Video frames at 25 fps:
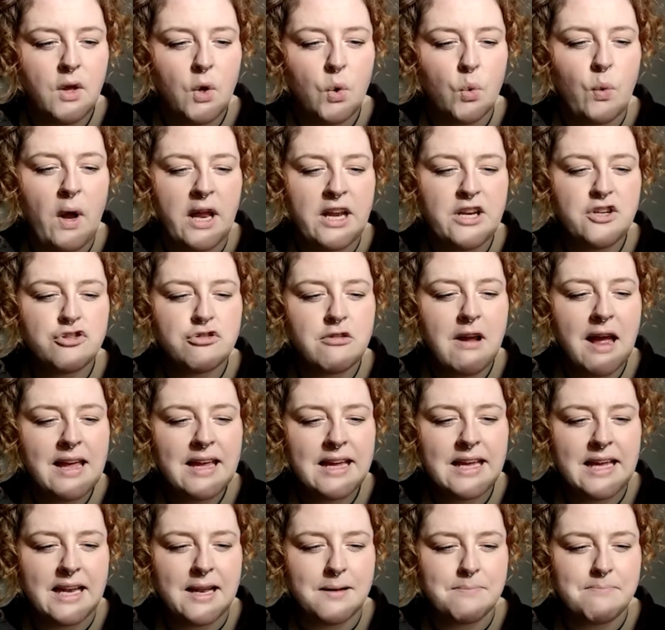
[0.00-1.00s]
When
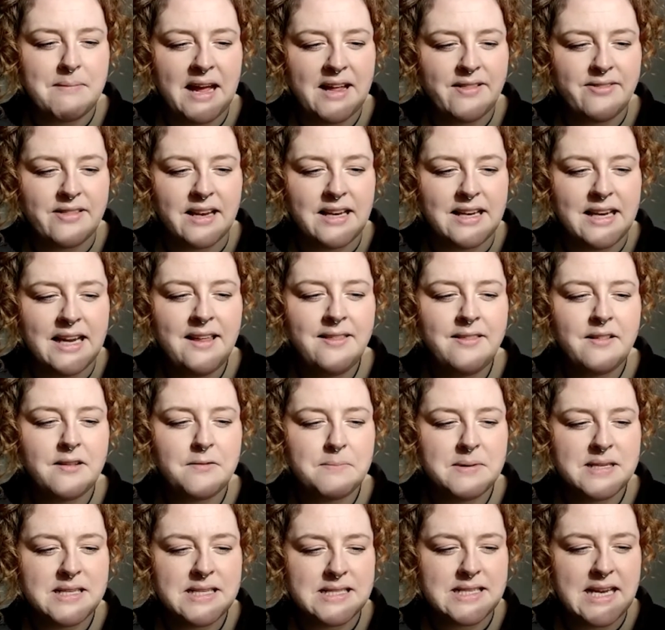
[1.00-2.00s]
Dracula made the lethal
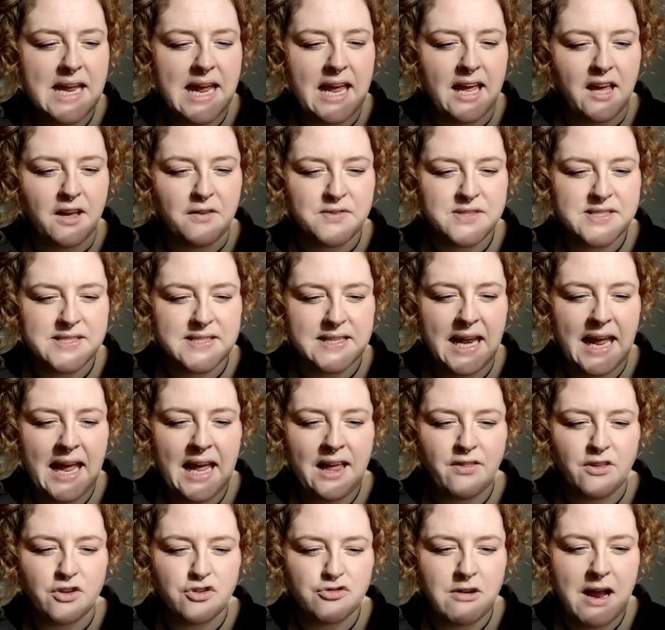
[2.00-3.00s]
mistake of slaying
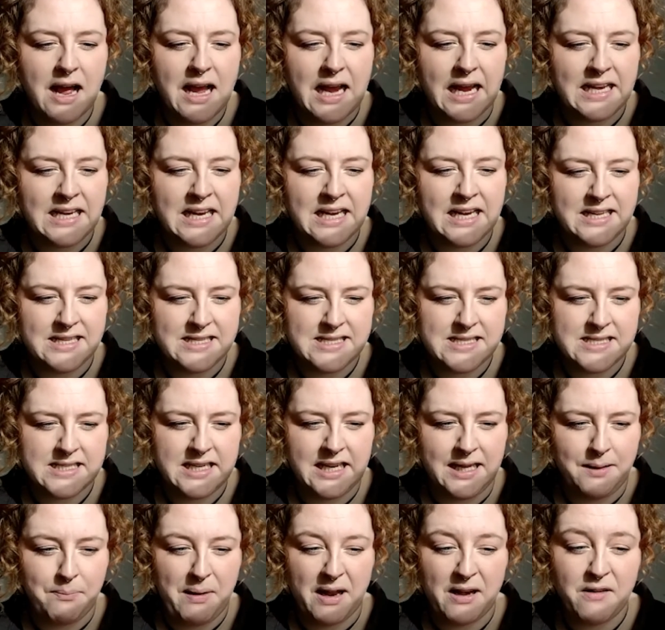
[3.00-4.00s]
the dragon in its
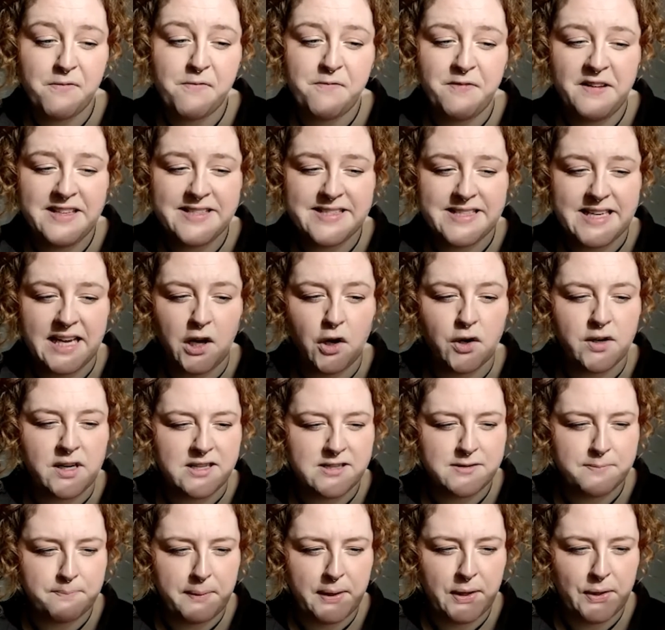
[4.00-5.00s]
sleep and feasting on
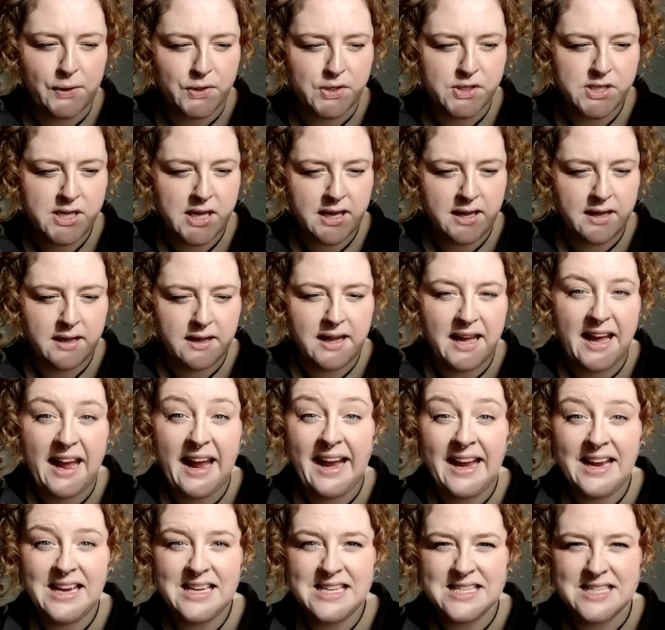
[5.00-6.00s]
its blood,
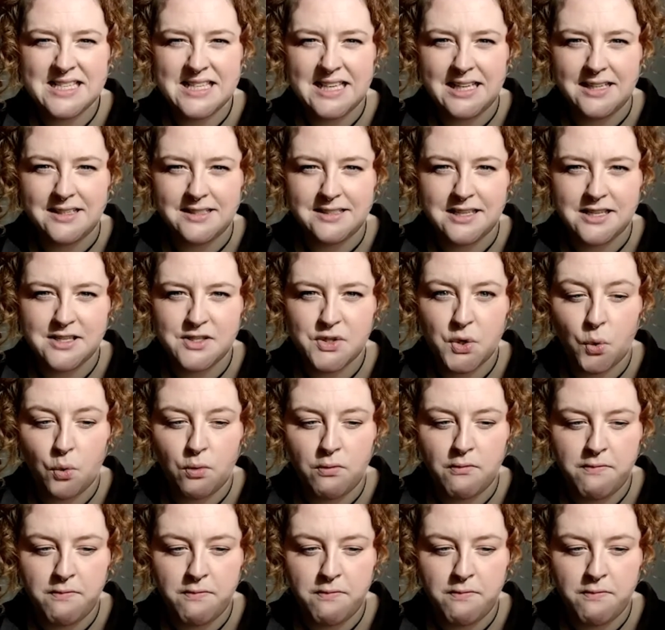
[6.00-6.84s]
he sealed his own